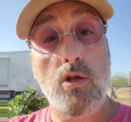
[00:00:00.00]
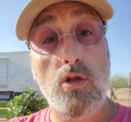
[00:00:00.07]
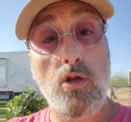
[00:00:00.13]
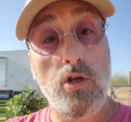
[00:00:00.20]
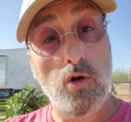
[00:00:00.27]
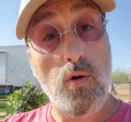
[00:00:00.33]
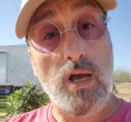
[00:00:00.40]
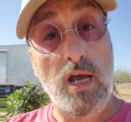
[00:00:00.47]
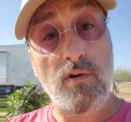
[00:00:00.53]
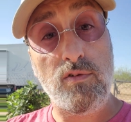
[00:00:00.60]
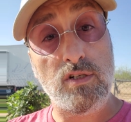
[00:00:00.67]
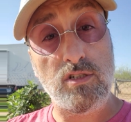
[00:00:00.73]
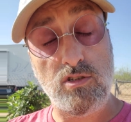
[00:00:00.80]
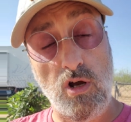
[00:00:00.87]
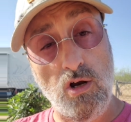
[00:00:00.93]
you don't have
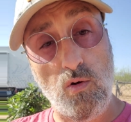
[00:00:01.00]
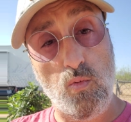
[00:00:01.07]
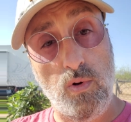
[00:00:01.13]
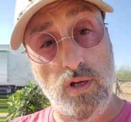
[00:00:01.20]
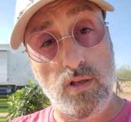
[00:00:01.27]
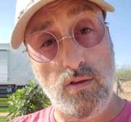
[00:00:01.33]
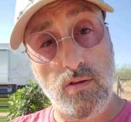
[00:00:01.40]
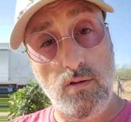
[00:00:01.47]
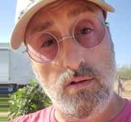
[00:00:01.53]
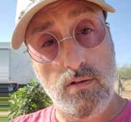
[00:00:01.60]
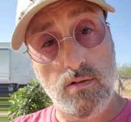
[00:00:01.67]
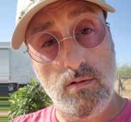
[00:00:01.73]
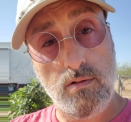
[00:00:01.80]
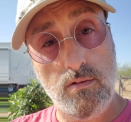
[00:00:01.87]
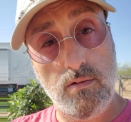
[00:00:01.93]
to start with
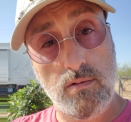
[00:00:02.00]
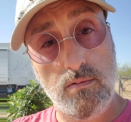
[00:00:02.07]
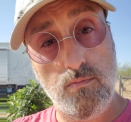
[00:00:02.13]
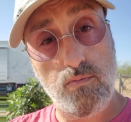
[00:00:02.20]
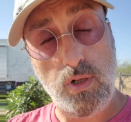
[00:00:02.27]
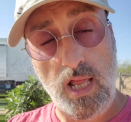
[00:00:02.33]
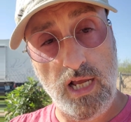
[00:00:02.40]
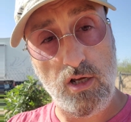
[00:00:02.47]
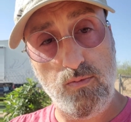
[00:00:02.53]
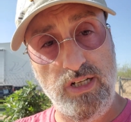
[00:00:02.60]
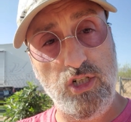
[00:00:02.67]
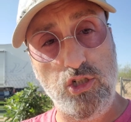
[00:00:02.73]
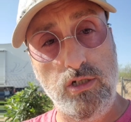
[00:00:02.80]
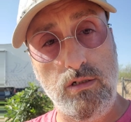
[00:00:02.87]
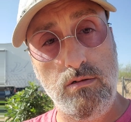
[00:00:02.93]
Black
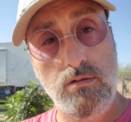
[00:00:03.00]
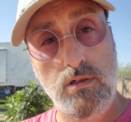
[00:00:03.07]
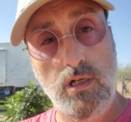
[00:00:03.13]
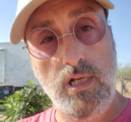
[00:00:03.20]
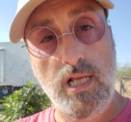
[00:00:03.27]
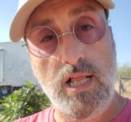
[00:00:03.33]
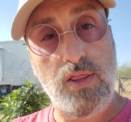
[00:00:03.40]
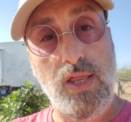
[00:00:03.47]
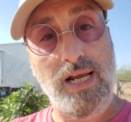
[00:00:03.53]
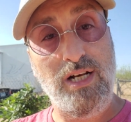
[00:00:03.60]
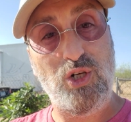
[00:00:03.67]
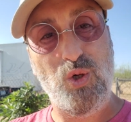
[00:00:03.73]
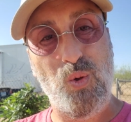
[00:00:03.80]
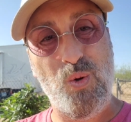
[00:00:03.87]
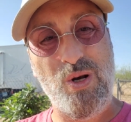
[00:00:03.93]
Mission. They
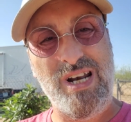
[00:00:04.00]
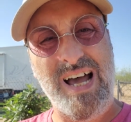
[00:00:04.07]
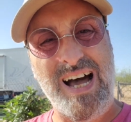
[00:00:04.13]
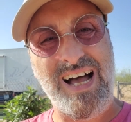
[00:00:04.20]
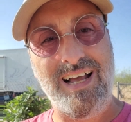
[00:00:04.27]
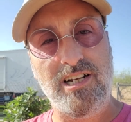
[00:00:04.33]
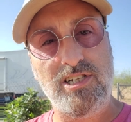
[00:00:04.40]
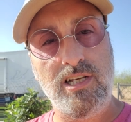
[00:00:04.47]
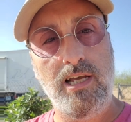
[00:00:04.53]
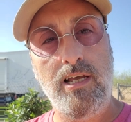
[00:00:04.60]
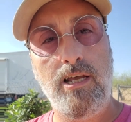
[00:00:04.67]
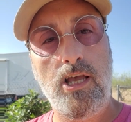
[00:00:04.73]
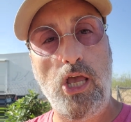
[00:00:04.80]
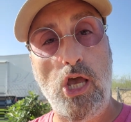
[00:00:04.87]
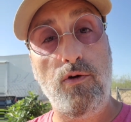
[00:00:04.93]
do not
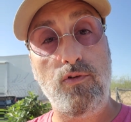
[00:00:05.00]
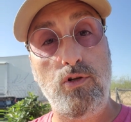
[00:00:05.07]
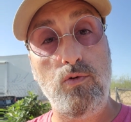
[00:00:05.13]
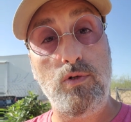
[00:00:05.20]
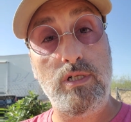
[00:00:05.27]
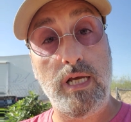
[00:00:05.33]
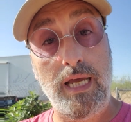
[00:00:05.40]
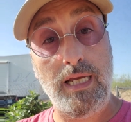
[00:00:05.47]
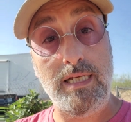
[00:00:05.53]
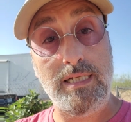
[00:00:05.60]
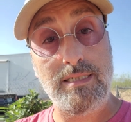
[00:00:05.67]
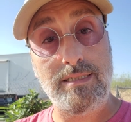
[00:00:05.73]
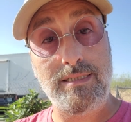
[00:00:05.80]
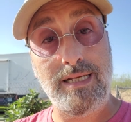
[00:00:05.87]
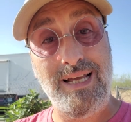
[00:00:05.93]
have to
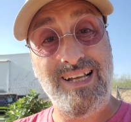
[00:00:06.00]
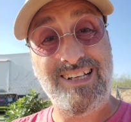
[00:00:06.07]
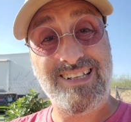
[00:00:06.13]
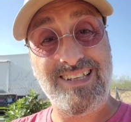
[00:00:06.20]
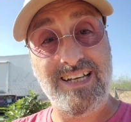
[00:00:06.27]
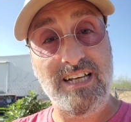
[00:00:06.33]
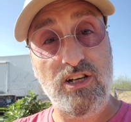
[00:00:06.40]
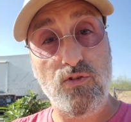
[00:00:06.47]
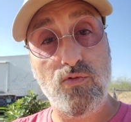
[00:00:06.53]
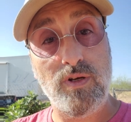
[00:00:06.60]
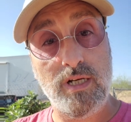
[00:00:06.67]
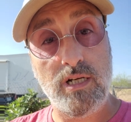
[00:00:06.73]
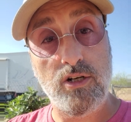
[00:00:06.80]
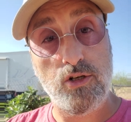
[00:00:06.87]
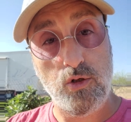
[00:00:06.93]
taste like
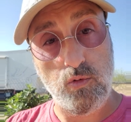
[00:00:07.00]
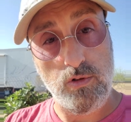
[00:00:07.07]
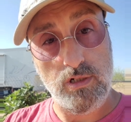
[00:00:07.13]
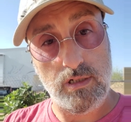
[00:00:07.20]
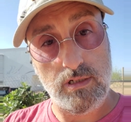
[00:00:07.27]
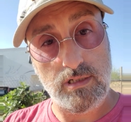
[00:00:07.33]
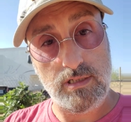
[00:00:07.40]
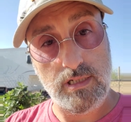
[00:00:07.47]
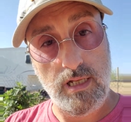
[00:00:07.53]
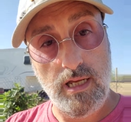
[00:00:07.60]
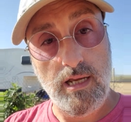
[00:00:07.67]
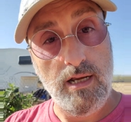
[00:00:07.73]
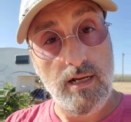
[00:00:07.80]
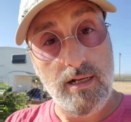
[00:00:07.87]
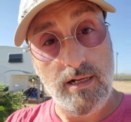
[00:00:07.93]
Fig Newtons,
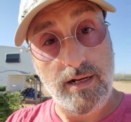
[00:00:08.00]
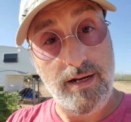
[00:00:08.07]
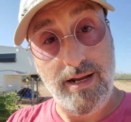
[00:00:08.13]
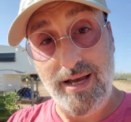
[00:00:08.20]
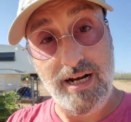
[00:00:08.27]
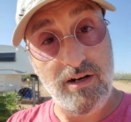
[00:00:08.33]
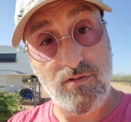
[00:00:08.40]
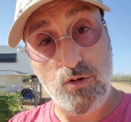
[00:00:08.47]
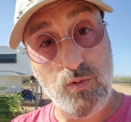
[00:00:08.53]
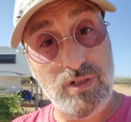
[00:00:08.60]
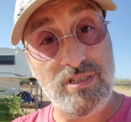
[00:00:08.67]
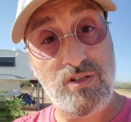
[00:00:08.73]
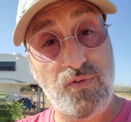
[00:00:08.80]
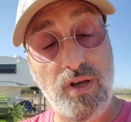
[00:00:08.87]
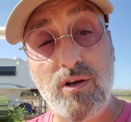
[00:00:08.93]
not
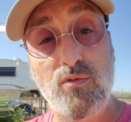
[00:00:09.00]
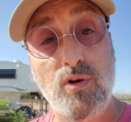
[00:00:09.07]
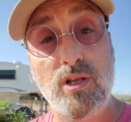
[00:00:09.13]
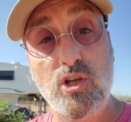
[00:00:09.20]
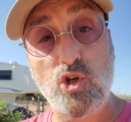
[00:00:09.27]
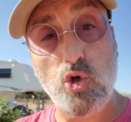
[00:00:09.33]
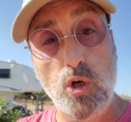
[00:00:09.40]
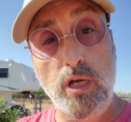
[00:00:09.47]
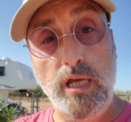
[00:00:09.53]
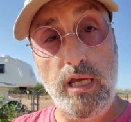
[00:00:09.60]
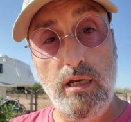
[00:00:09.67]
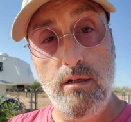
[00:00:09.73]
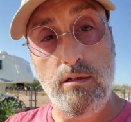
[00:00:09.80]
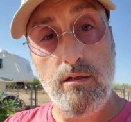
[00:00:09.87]
everyone's favorite cookie.